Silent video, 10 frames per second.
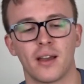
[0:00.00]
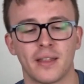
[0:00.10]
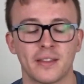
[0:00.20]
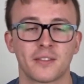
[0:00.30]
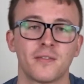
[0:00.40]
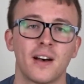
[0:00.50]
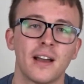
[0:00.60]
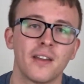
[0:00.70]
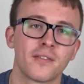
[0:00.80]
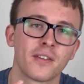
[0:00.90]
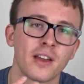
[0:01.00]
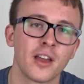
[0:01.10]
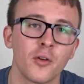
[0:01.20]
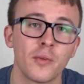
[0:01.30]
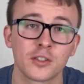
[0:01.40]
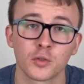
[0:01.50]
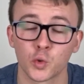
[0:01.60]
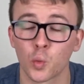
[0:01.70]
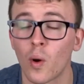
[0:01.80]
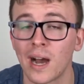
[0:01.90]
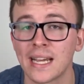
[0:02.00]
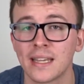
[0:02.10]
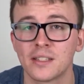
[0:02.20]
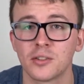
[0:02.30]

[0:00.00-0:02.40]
in this 5 reasons why